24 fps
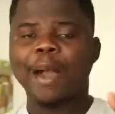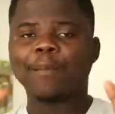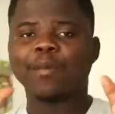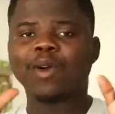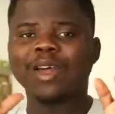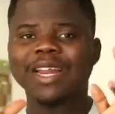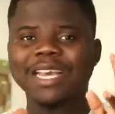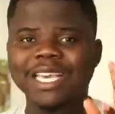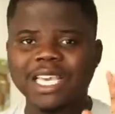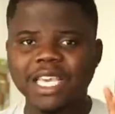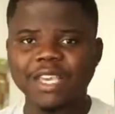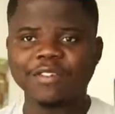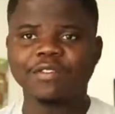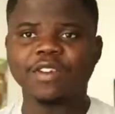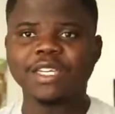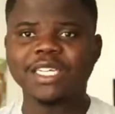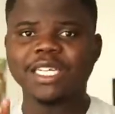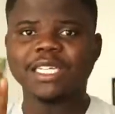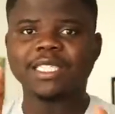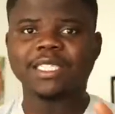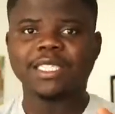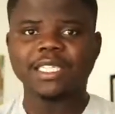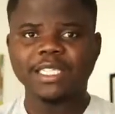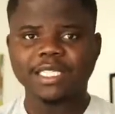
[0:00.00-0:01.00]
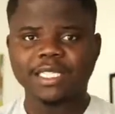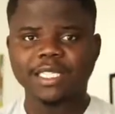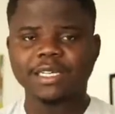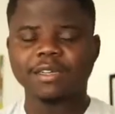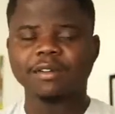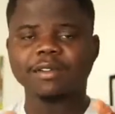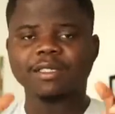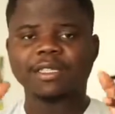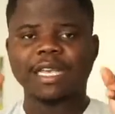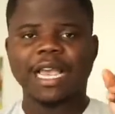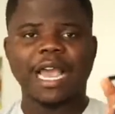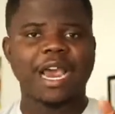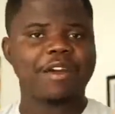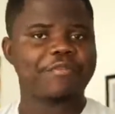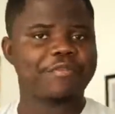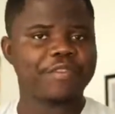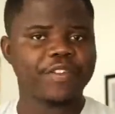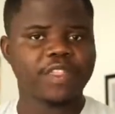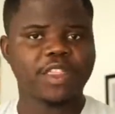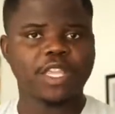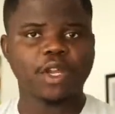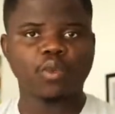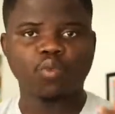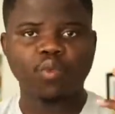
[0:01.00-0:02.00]
I'm gonna give you the details,
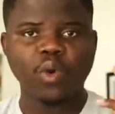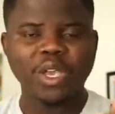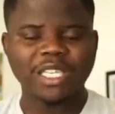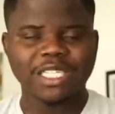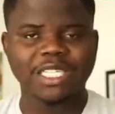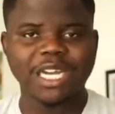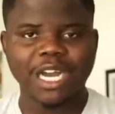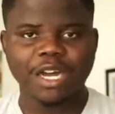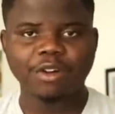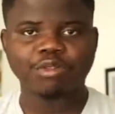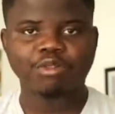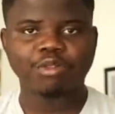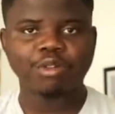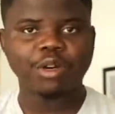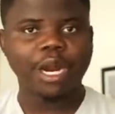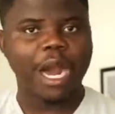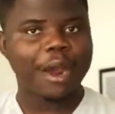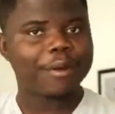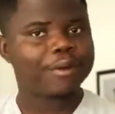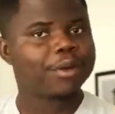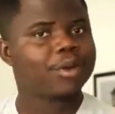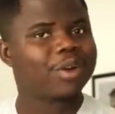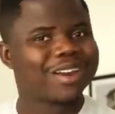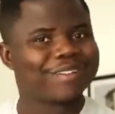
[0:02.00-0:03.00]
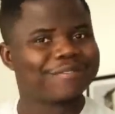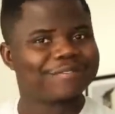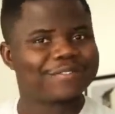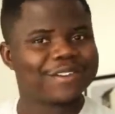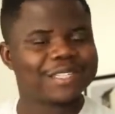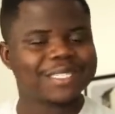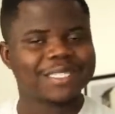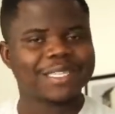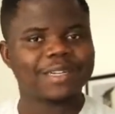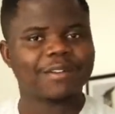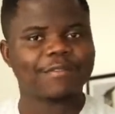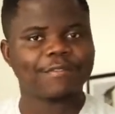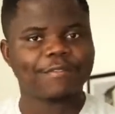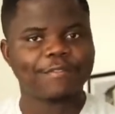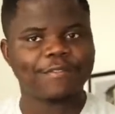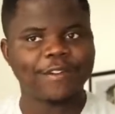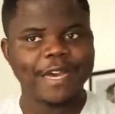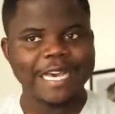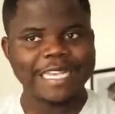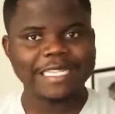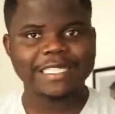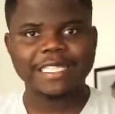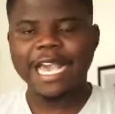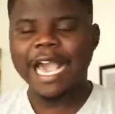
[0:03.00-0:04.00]
everything. Which country are you gonna visit
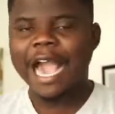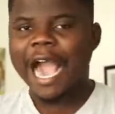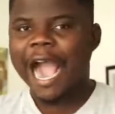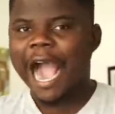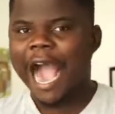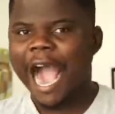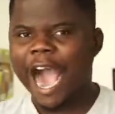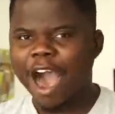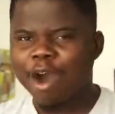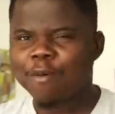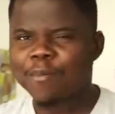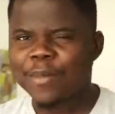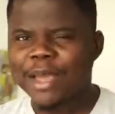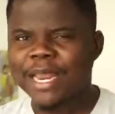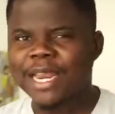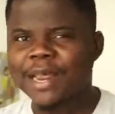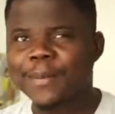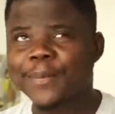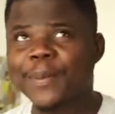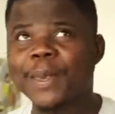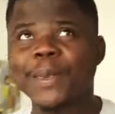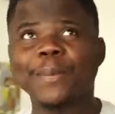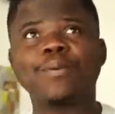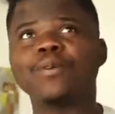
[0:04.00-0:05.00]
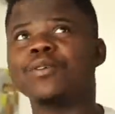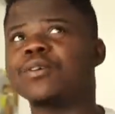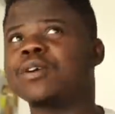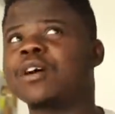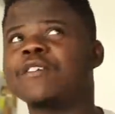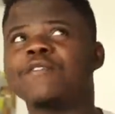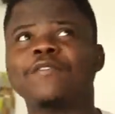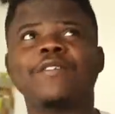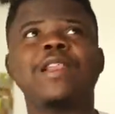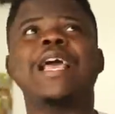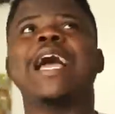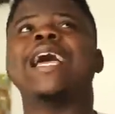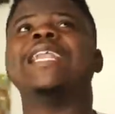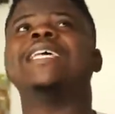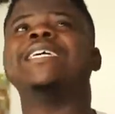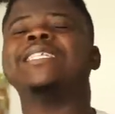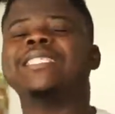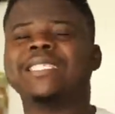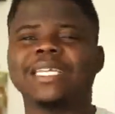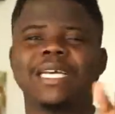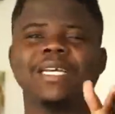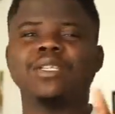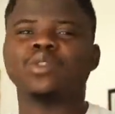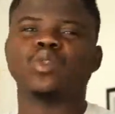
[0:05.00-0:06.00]
first? How many people? Roughly, I
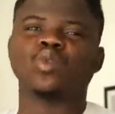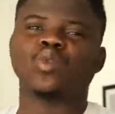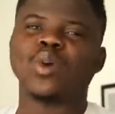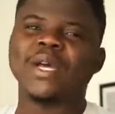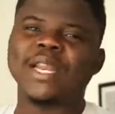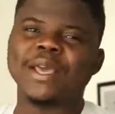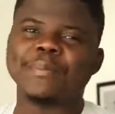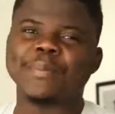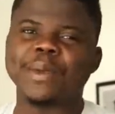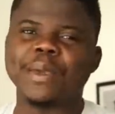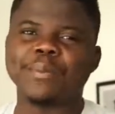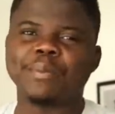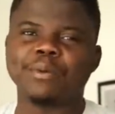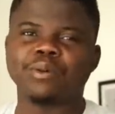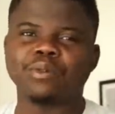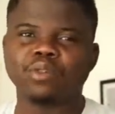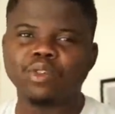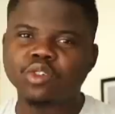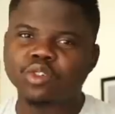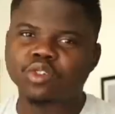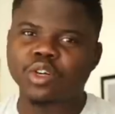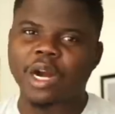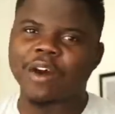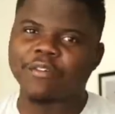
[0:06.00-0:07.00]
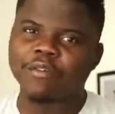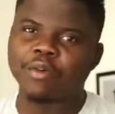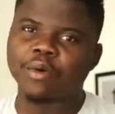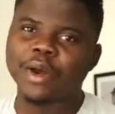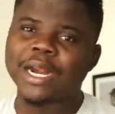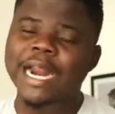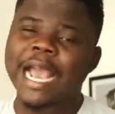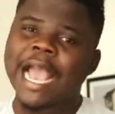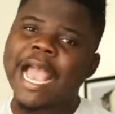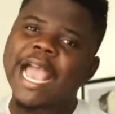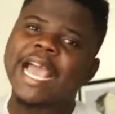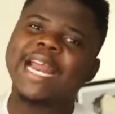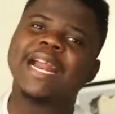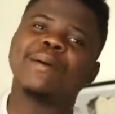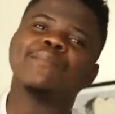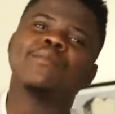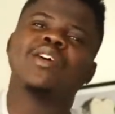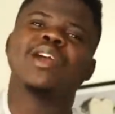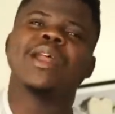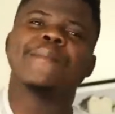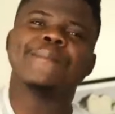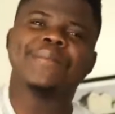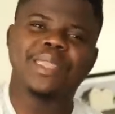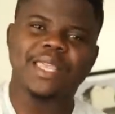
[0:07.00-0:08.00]
need ten to twenty people to travel with, and I'm
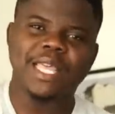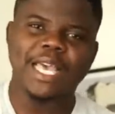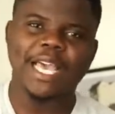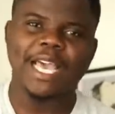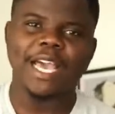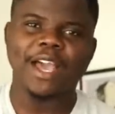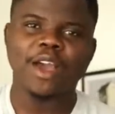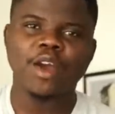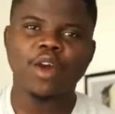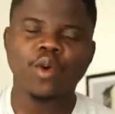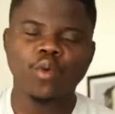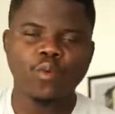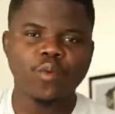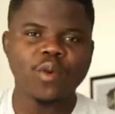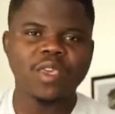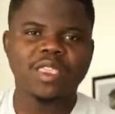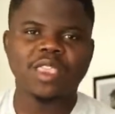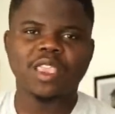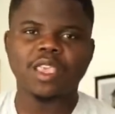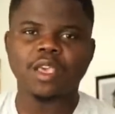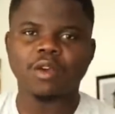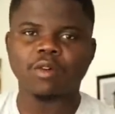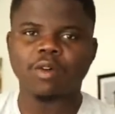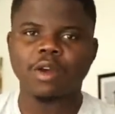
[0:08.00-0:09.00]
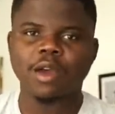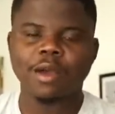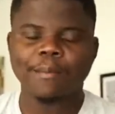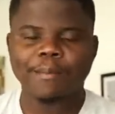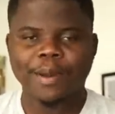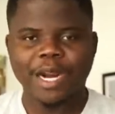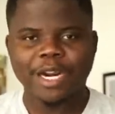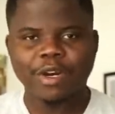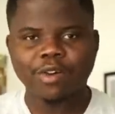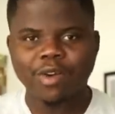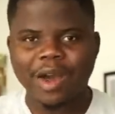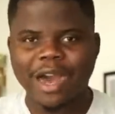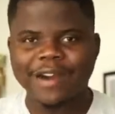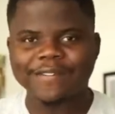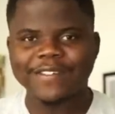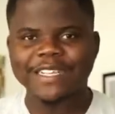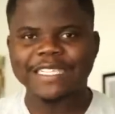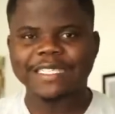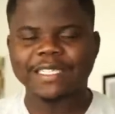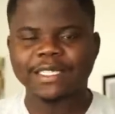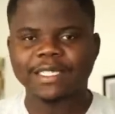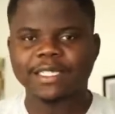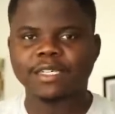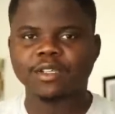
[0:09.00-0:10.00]
gonna be there with you. But I don't have the
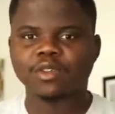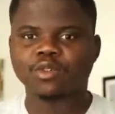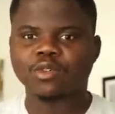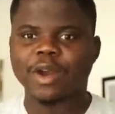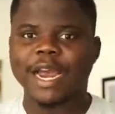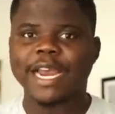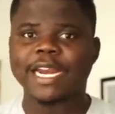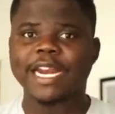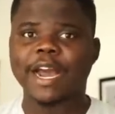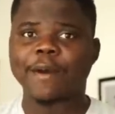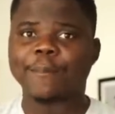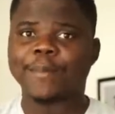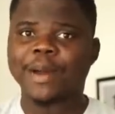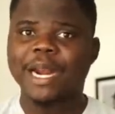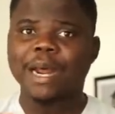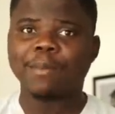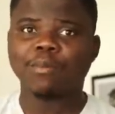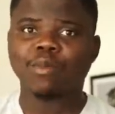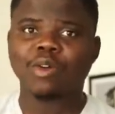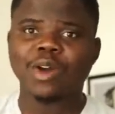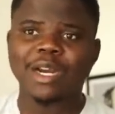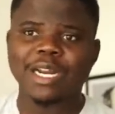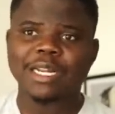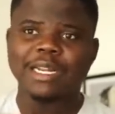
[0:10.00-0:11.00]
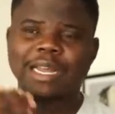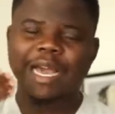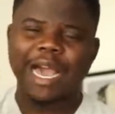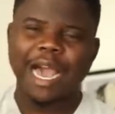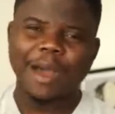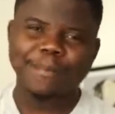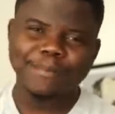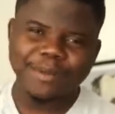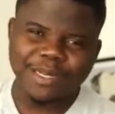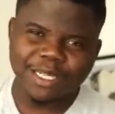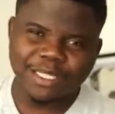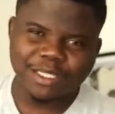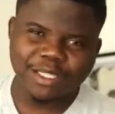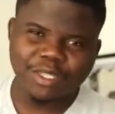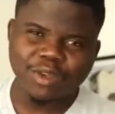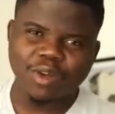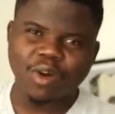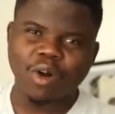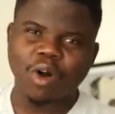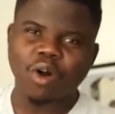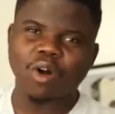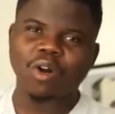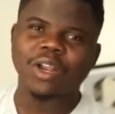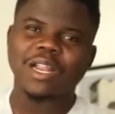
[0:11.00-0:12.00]
details right now. But I'm gonna update
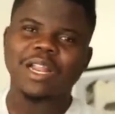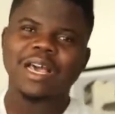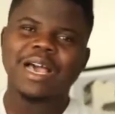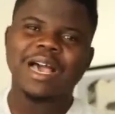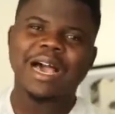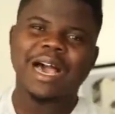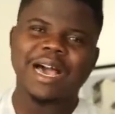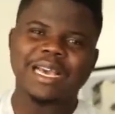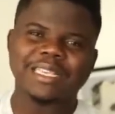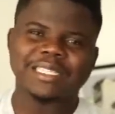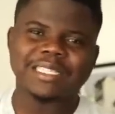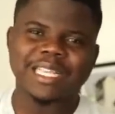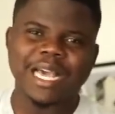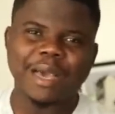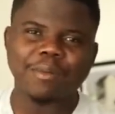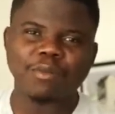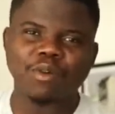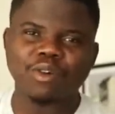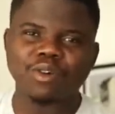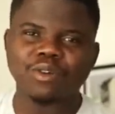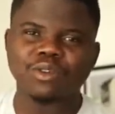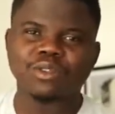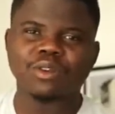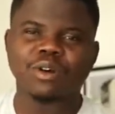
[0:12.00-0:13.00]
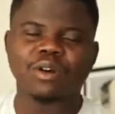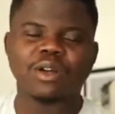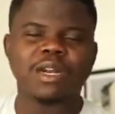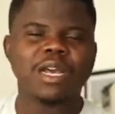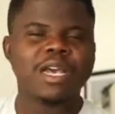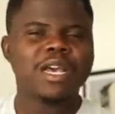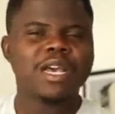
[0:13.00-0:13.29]
it all as time goes on.